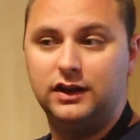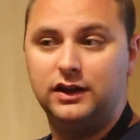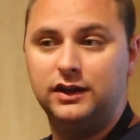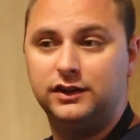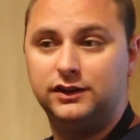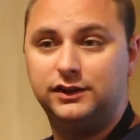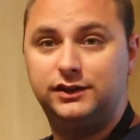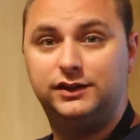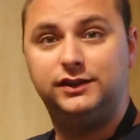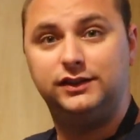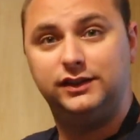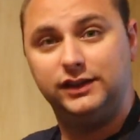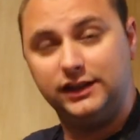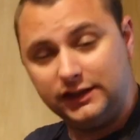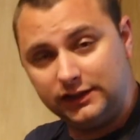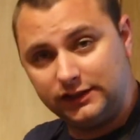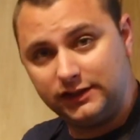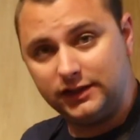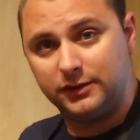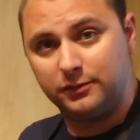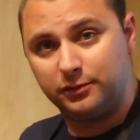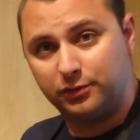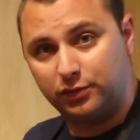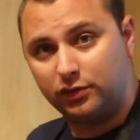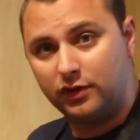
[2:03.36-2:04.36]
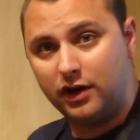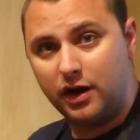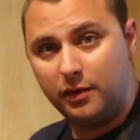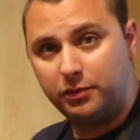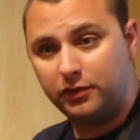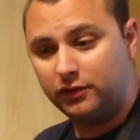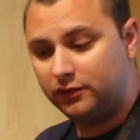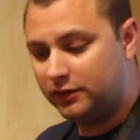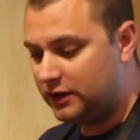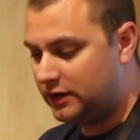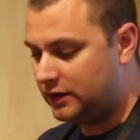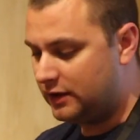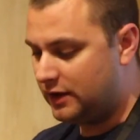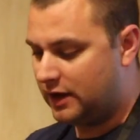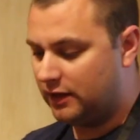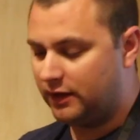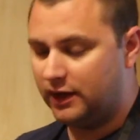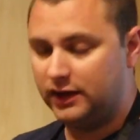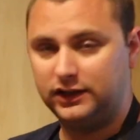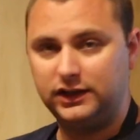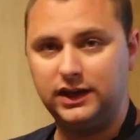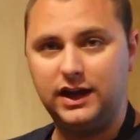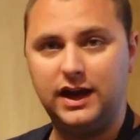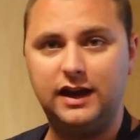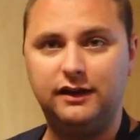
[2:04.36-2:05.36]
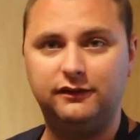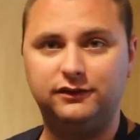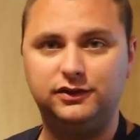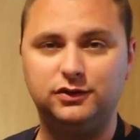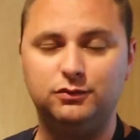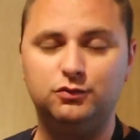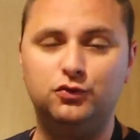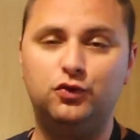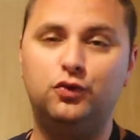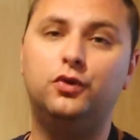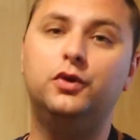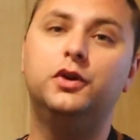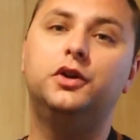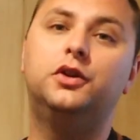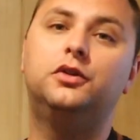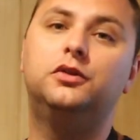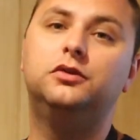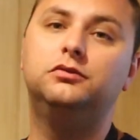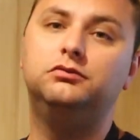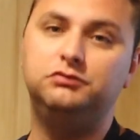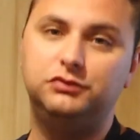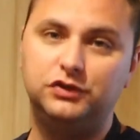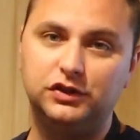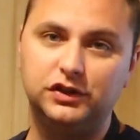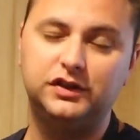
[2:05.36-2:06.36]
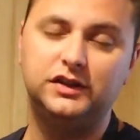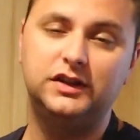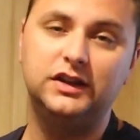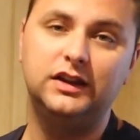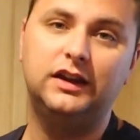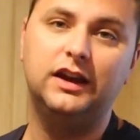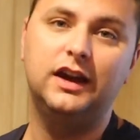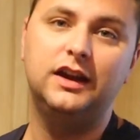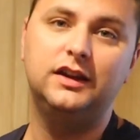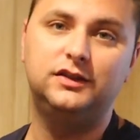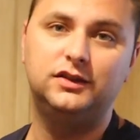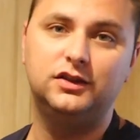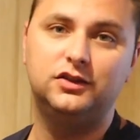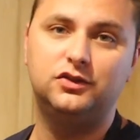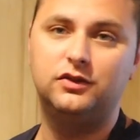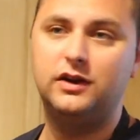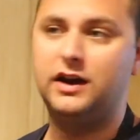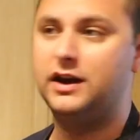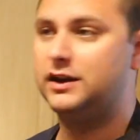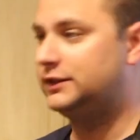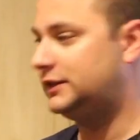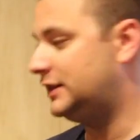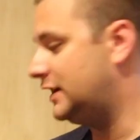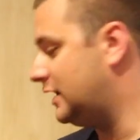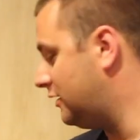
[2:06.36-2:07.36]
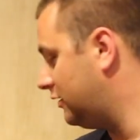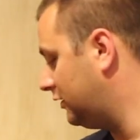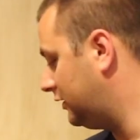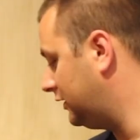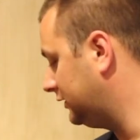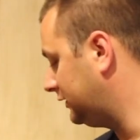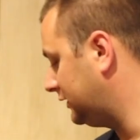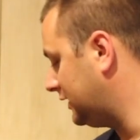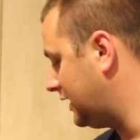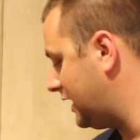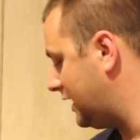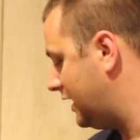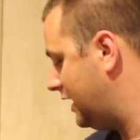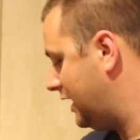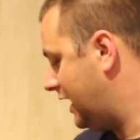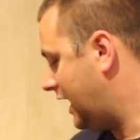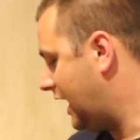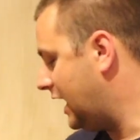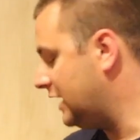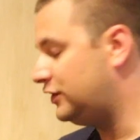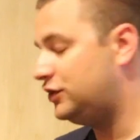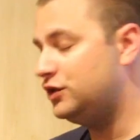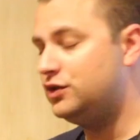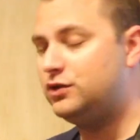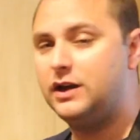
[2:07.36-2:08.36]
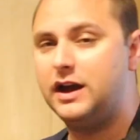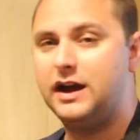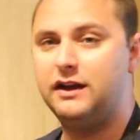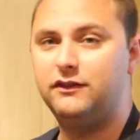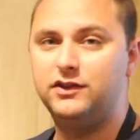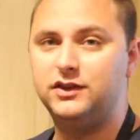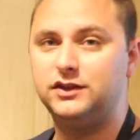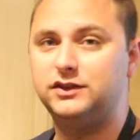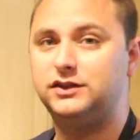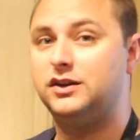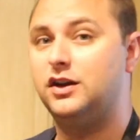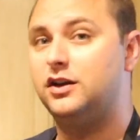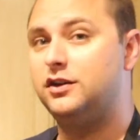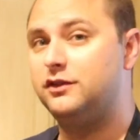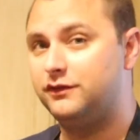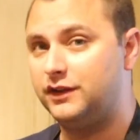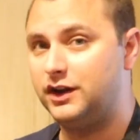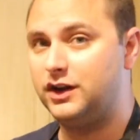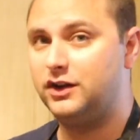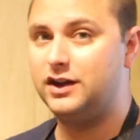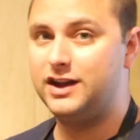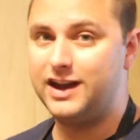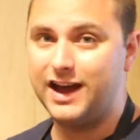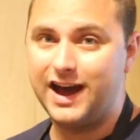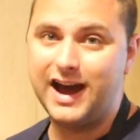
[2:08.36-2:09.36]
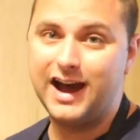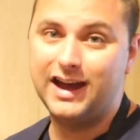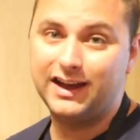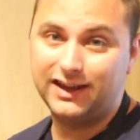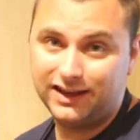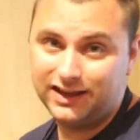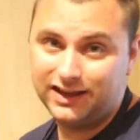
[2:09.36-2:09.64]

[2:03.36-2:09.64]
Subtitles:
is seasoned properly, I like to have some oil just in case it dries out, because I do have this on very high